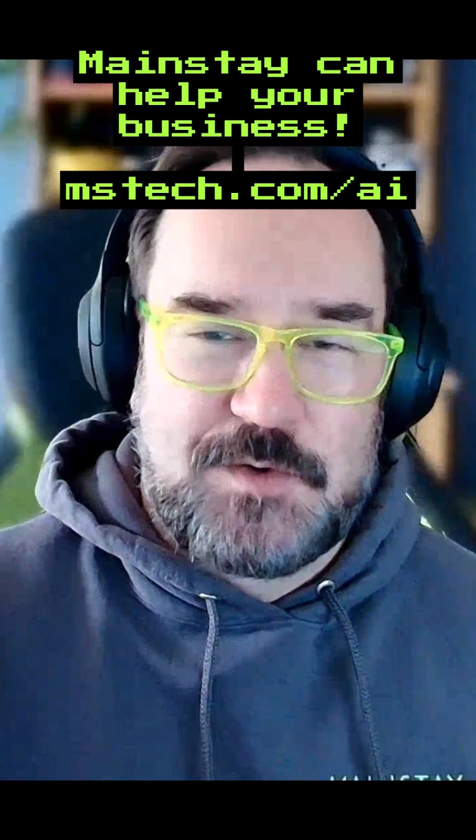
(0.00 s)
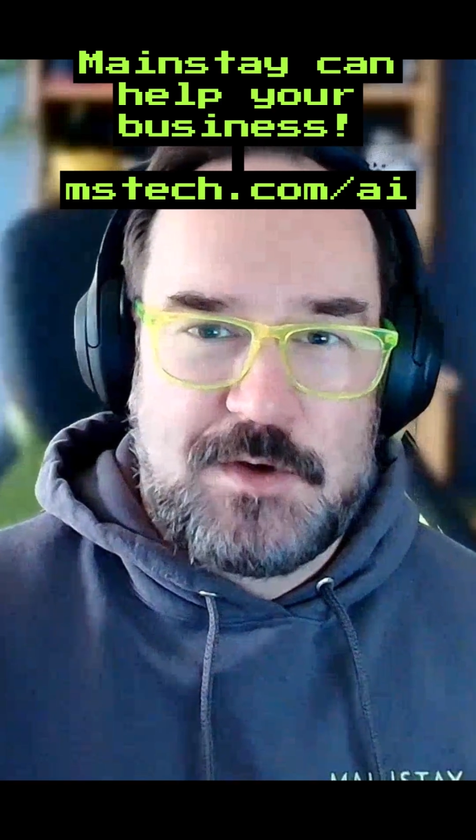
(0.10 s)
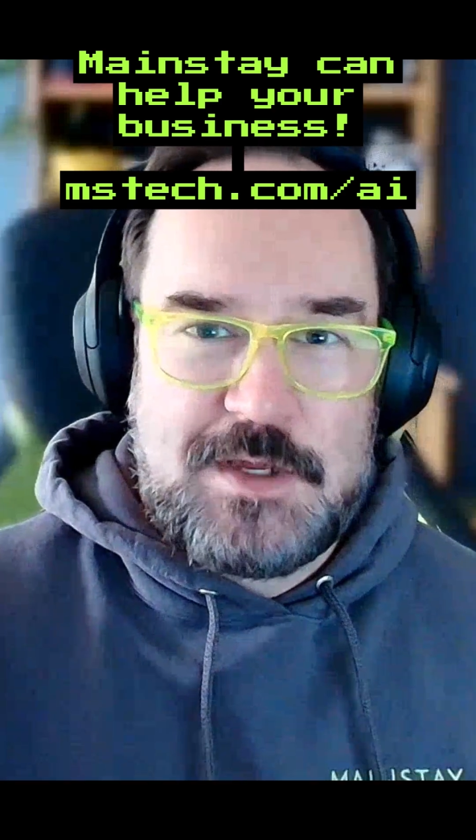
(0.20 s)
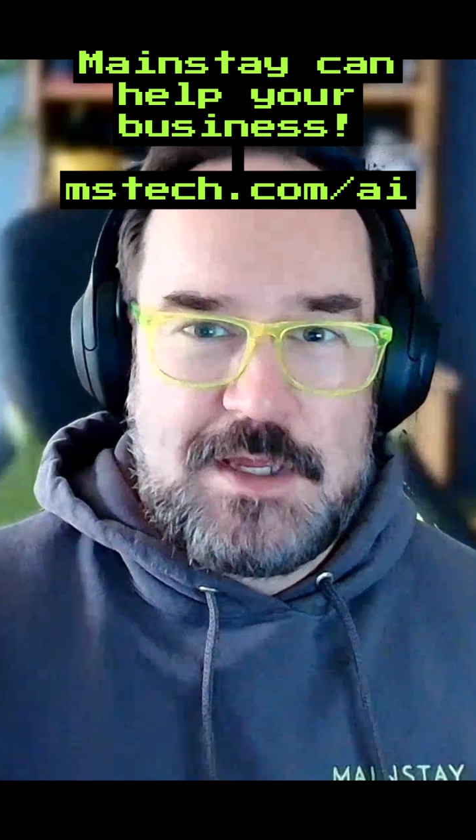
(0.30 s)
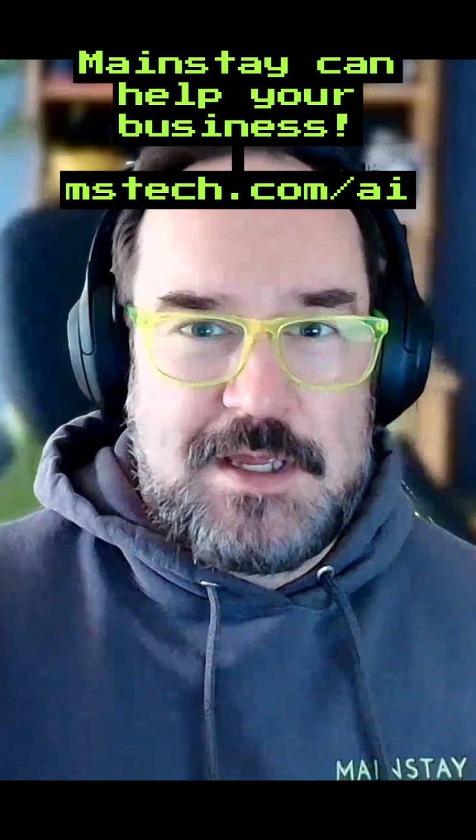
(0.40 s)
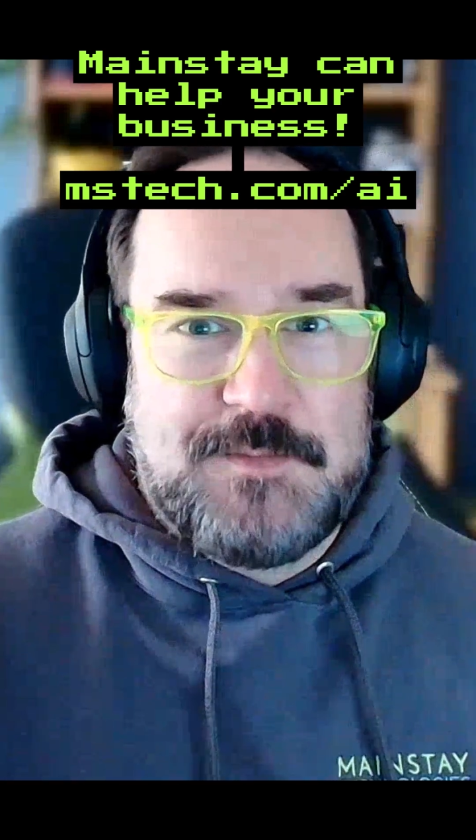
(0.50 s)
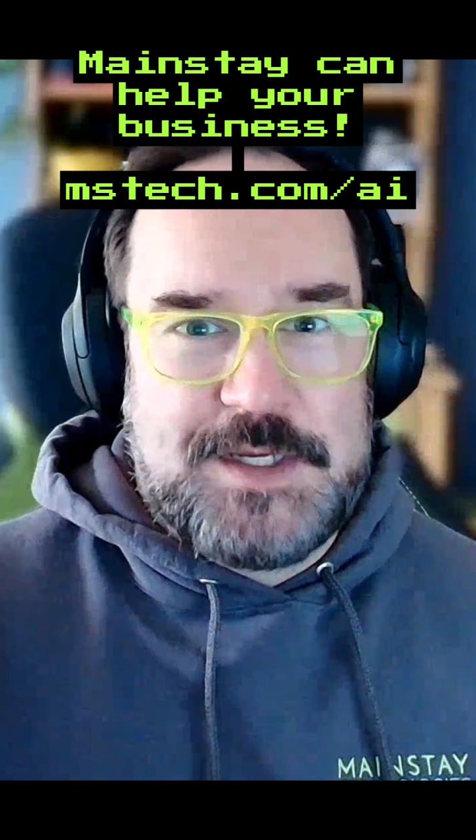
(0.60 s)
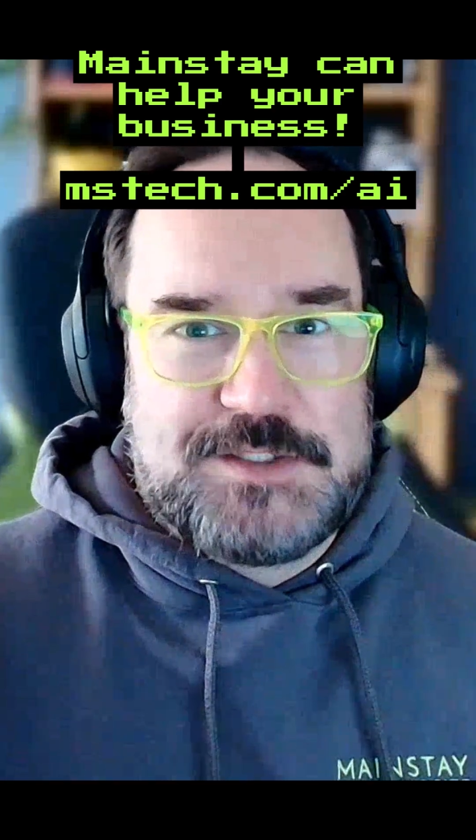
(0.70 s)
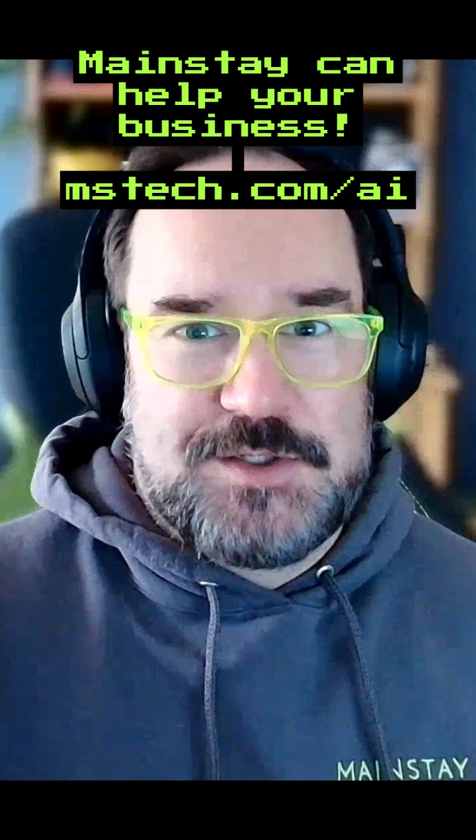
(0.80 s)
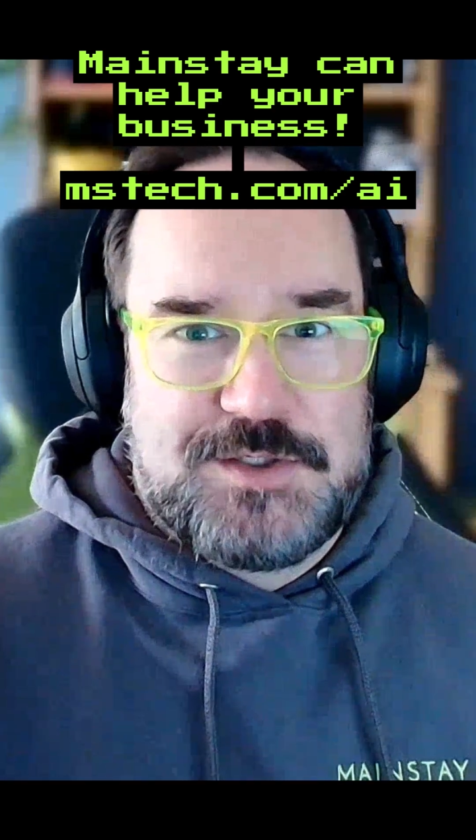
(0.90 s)
So
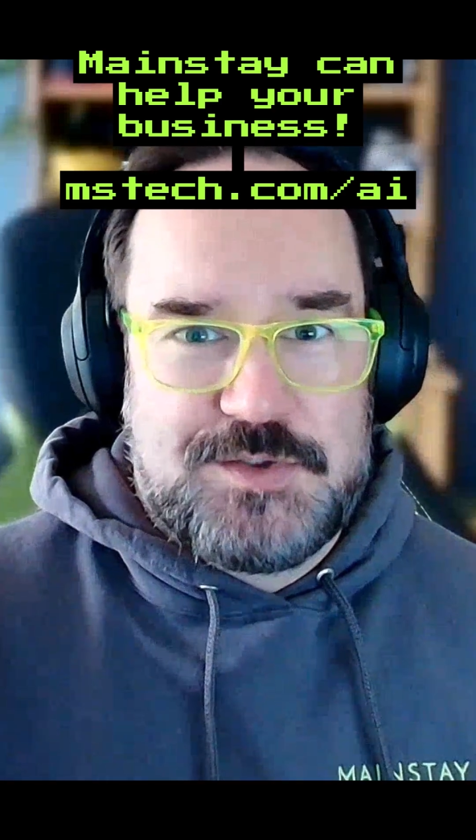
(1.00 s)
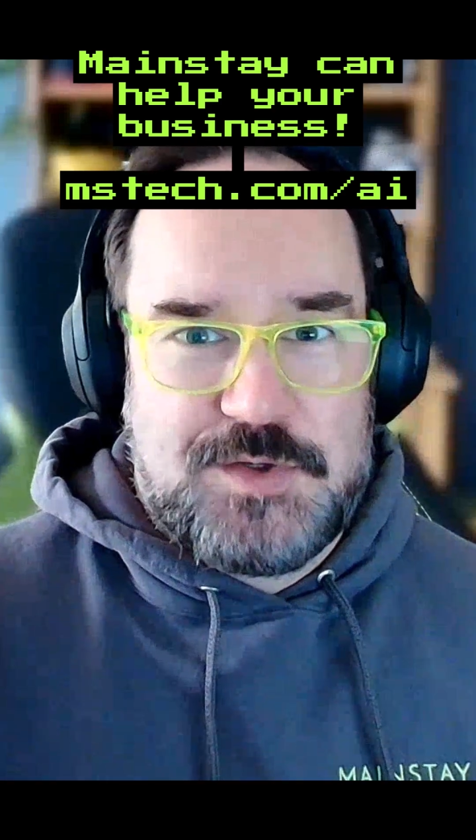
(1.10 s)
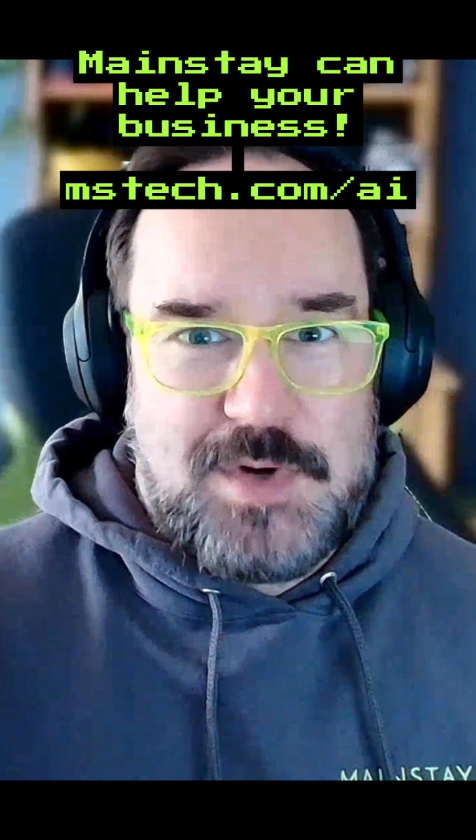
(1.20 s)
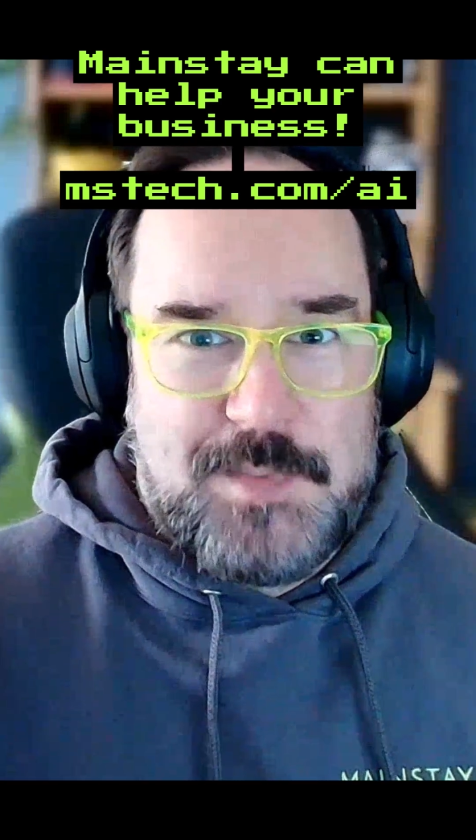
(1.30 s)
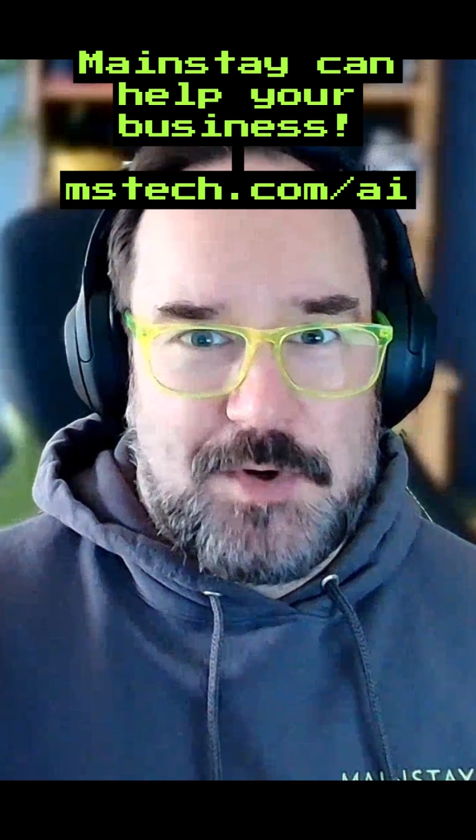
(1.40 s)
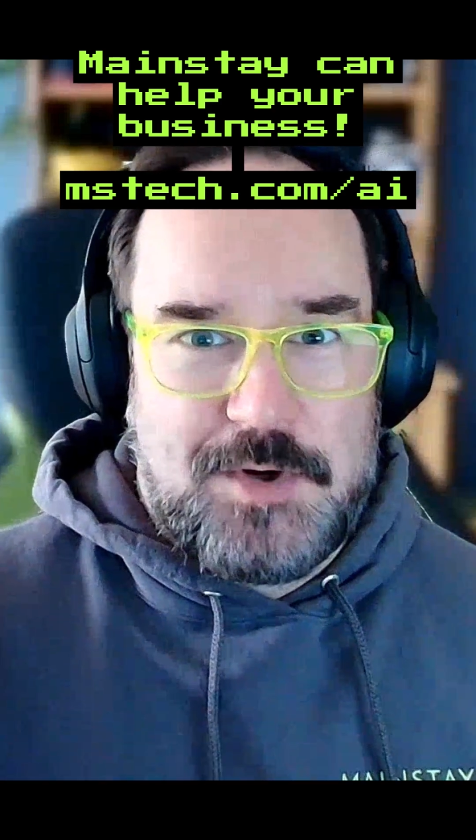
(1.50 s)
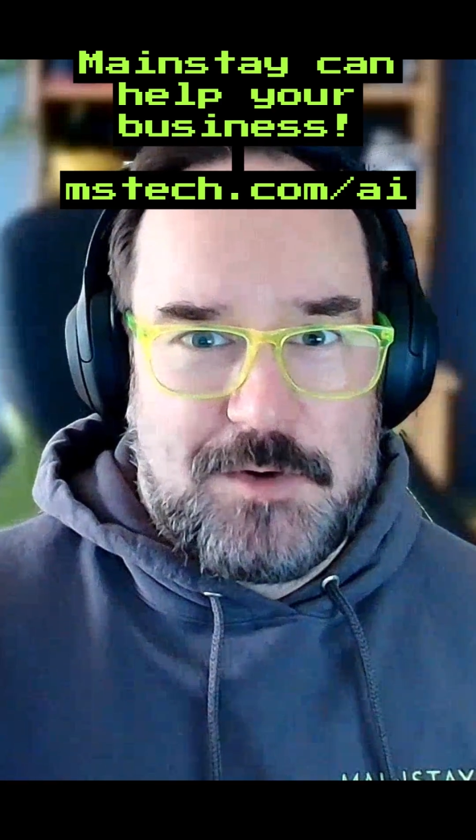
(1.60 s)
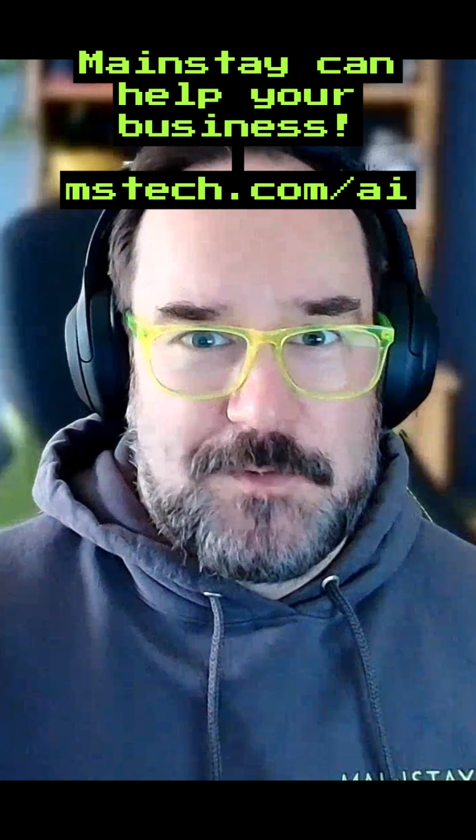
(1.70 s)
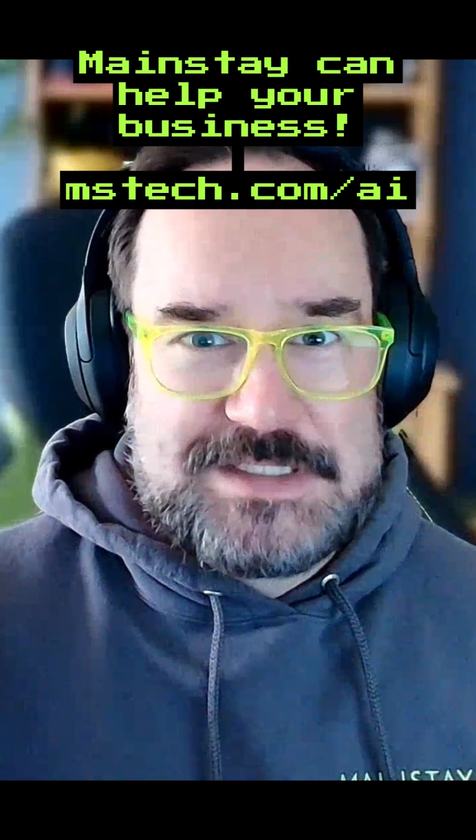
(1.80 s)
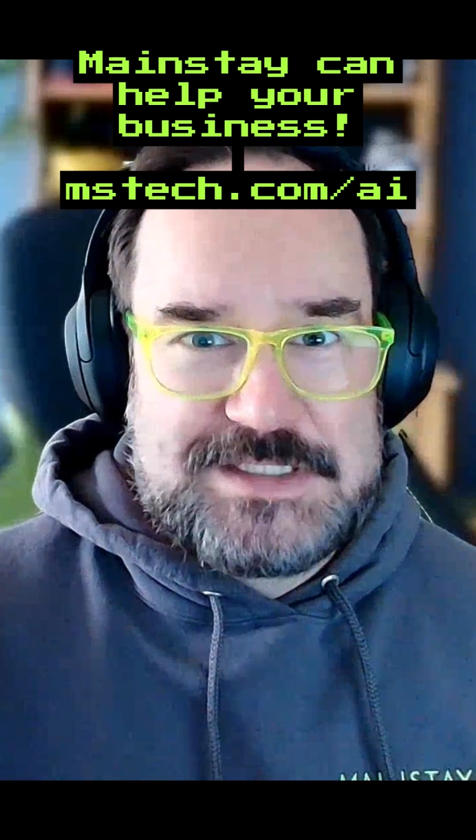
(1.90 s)
make sure you do a proper